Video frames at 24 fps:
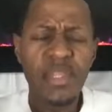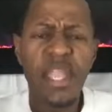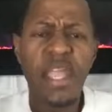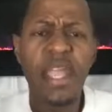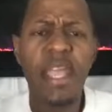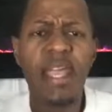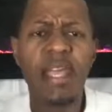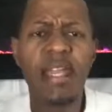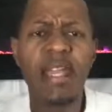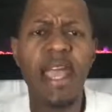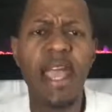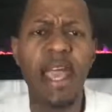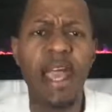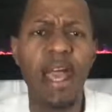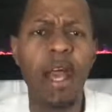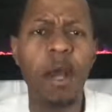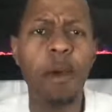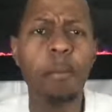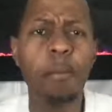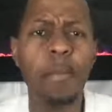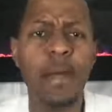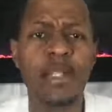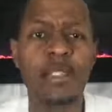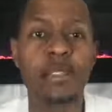And
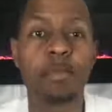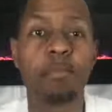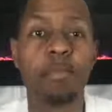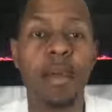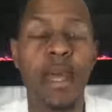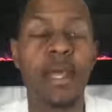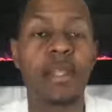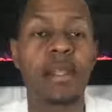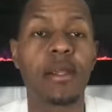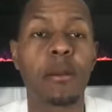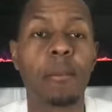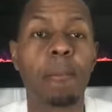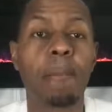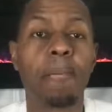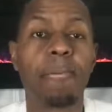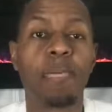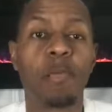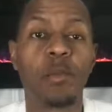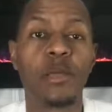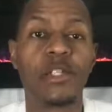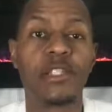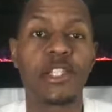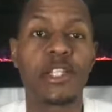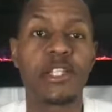how much better
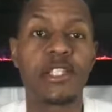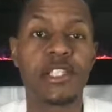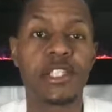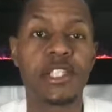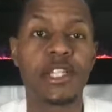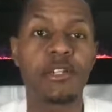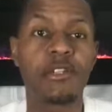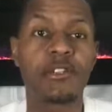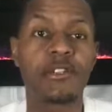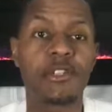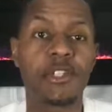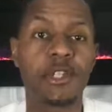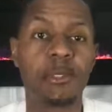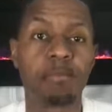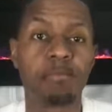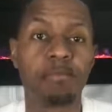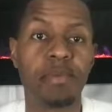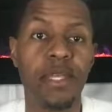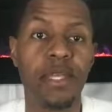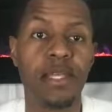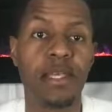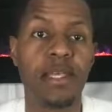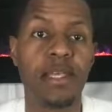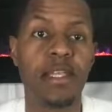would your children
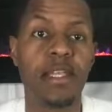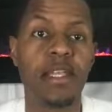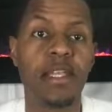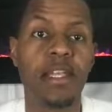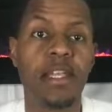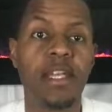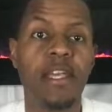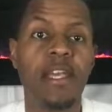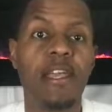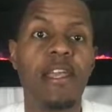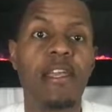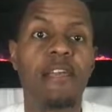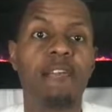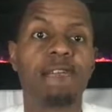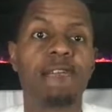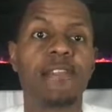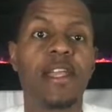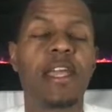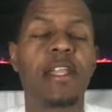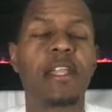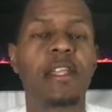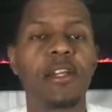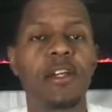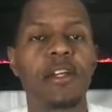be if
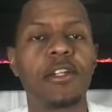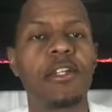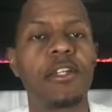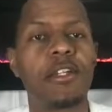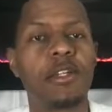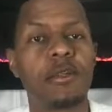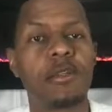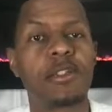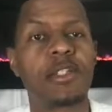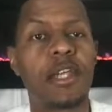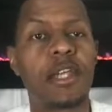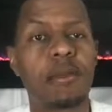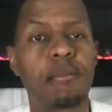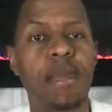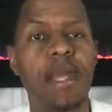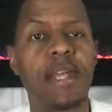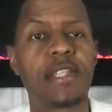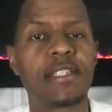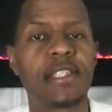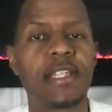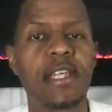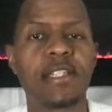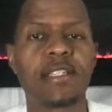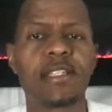they learn to use their
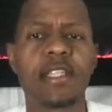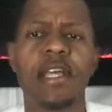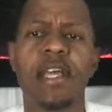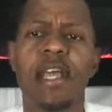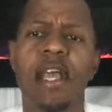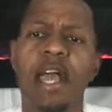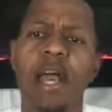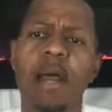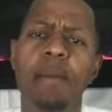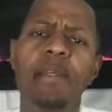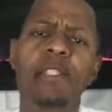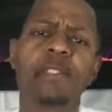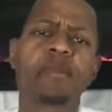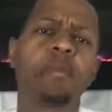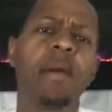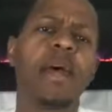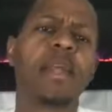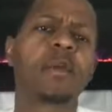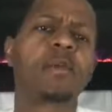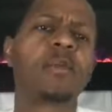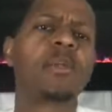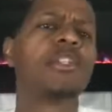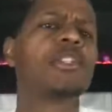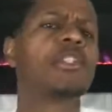imagination? How much
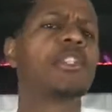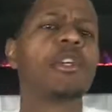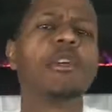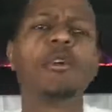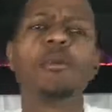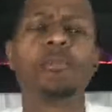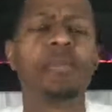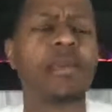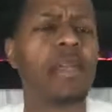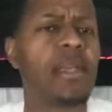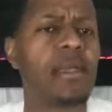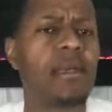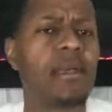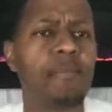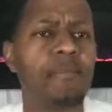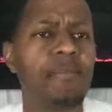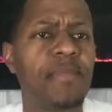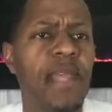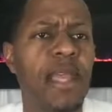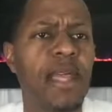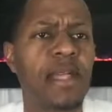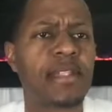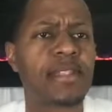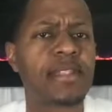better would you be
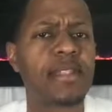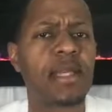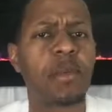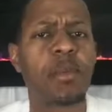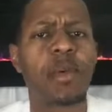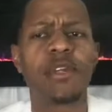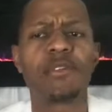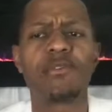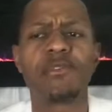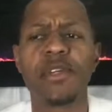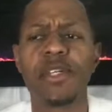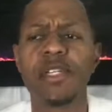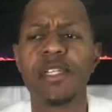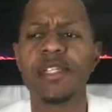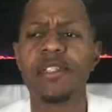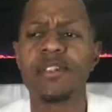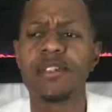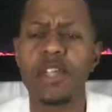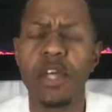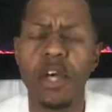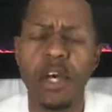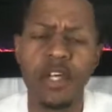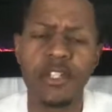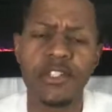had someone really
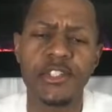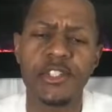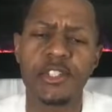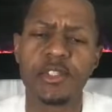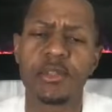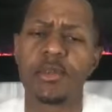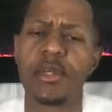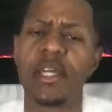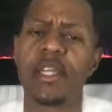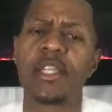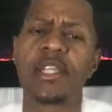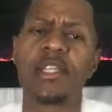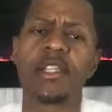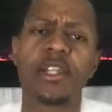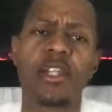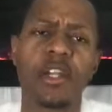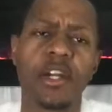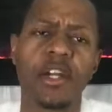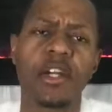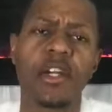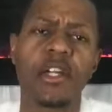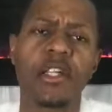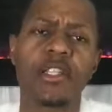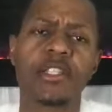taught you and
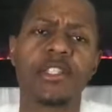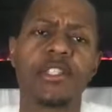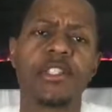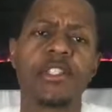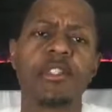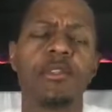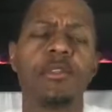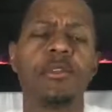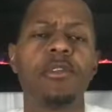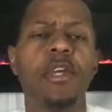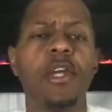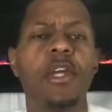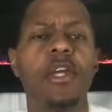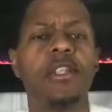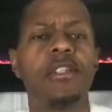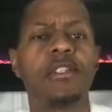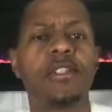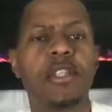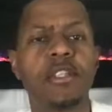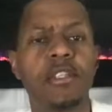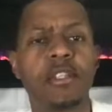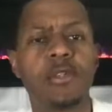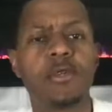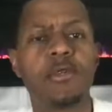encouraged you
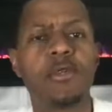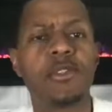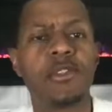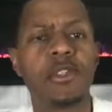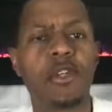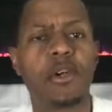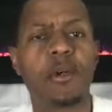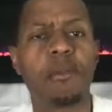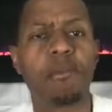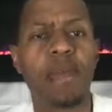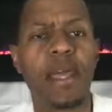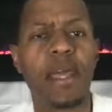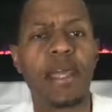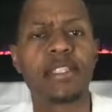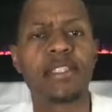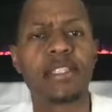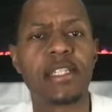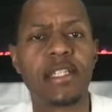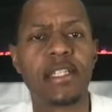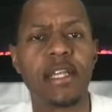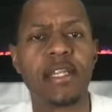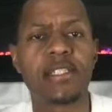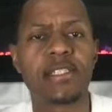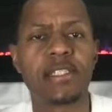to use your
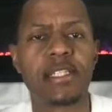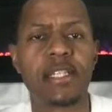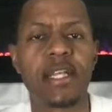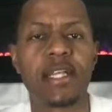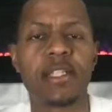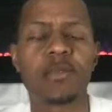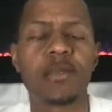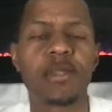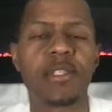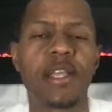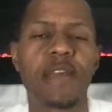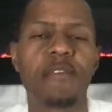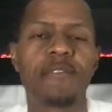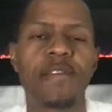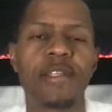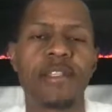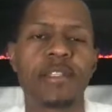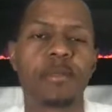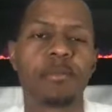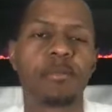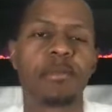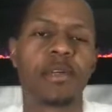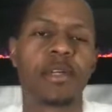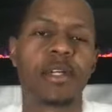imagination? That's what that
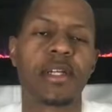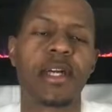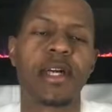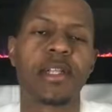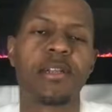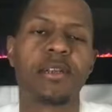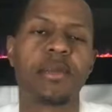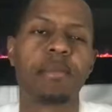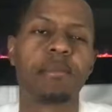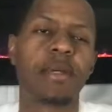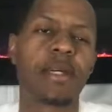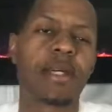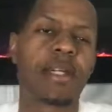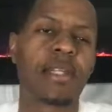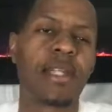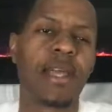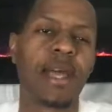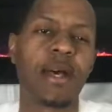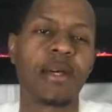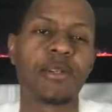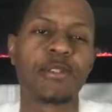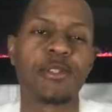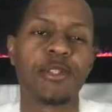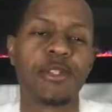vision board coloring book
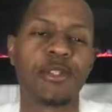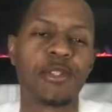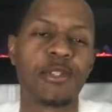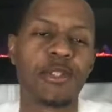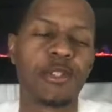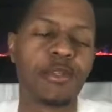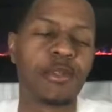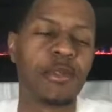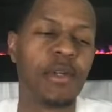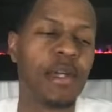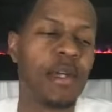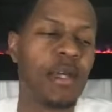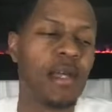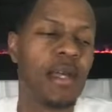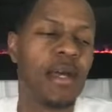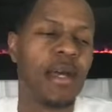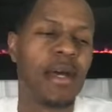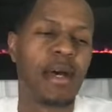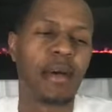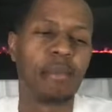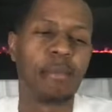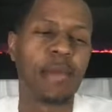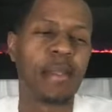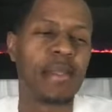allows you to do.
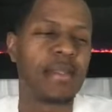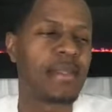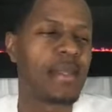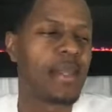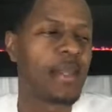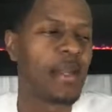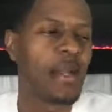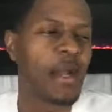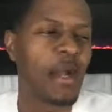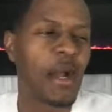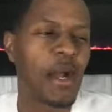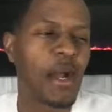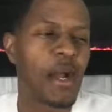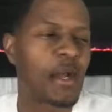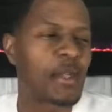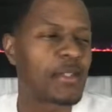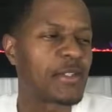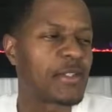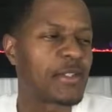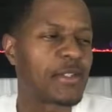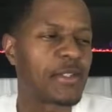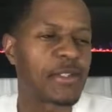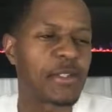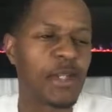I mean, there are
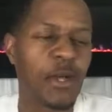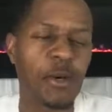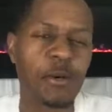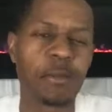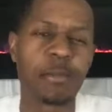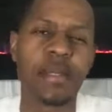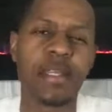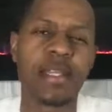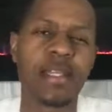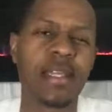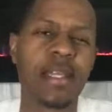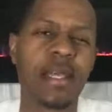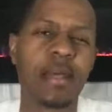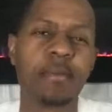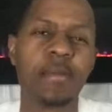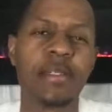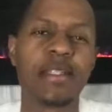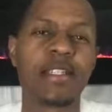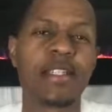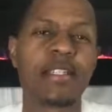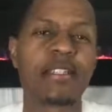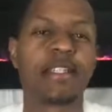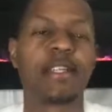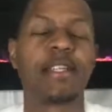so many
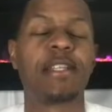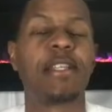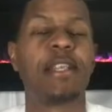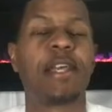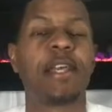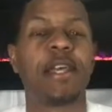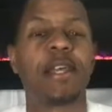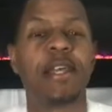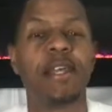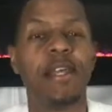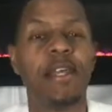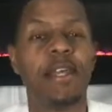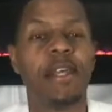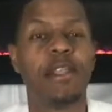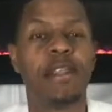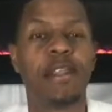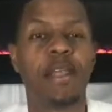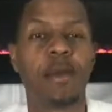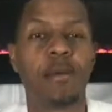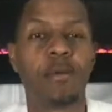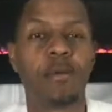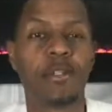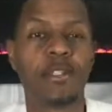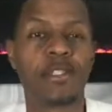images in there
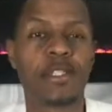that will